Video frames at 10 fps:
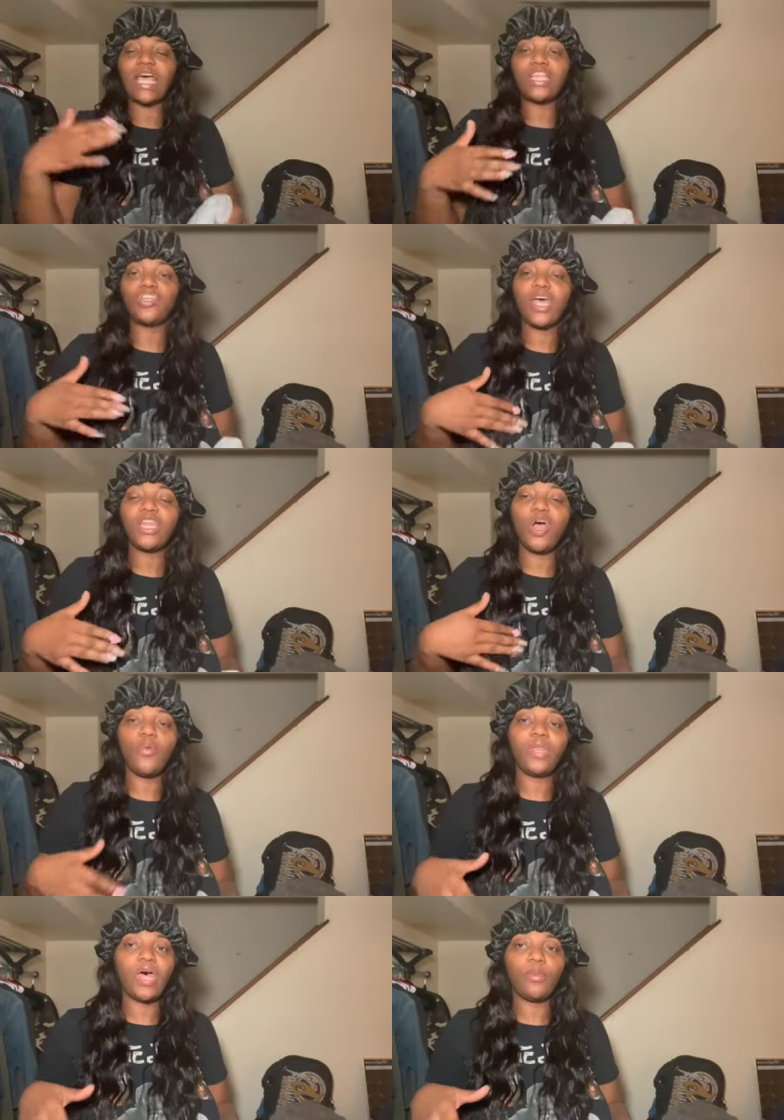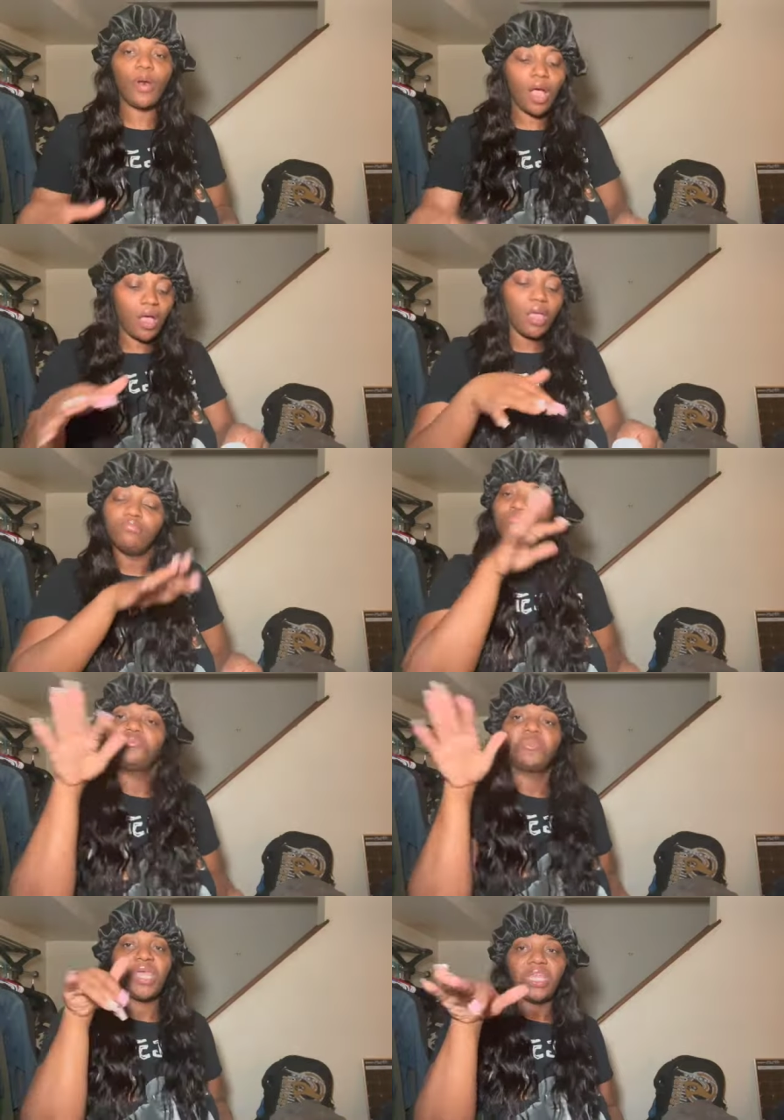I tried it on without a bra
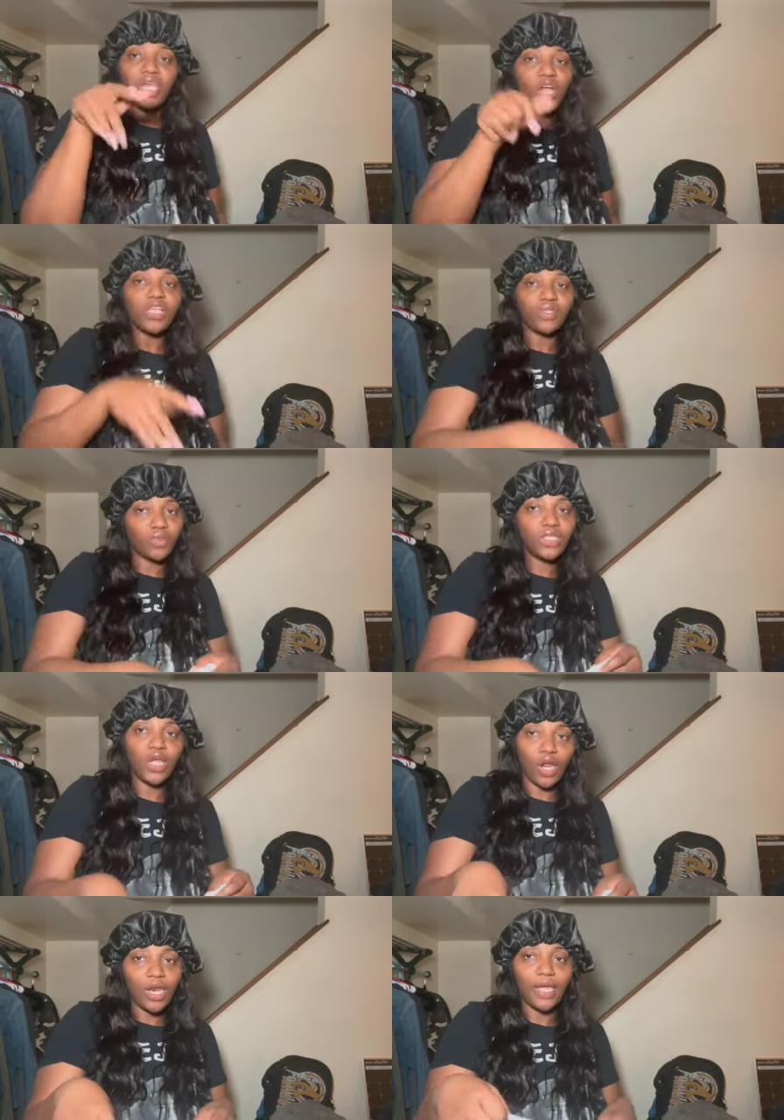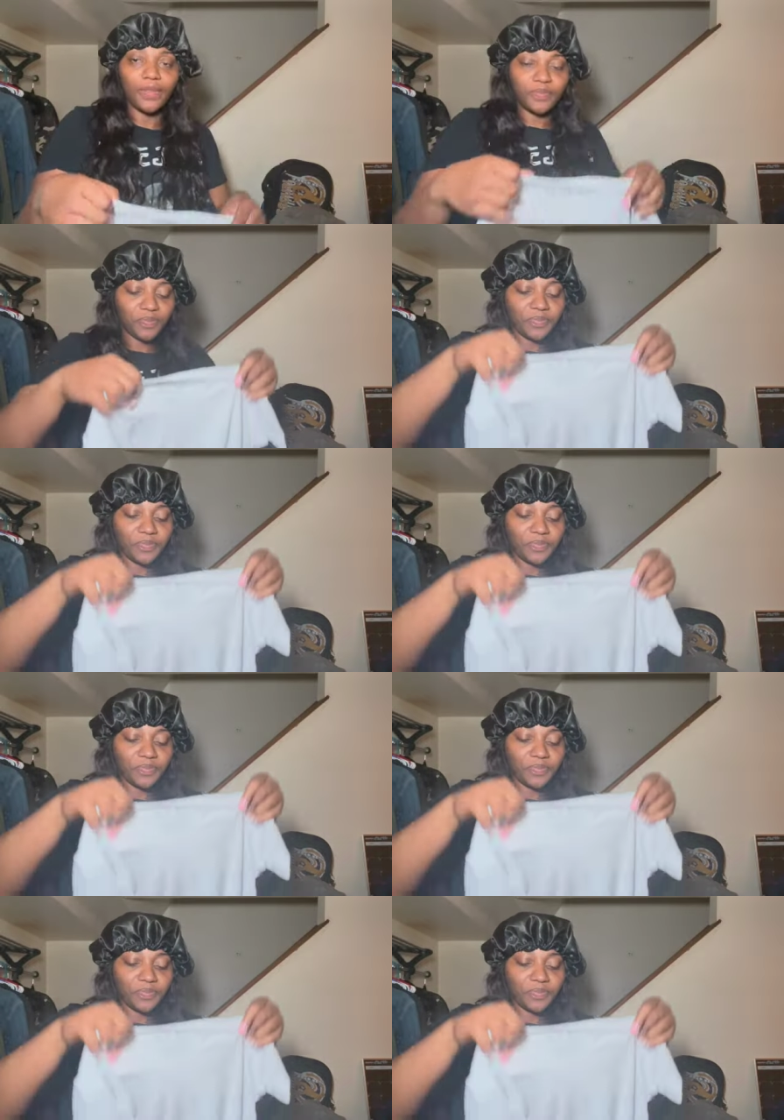and the girls was girling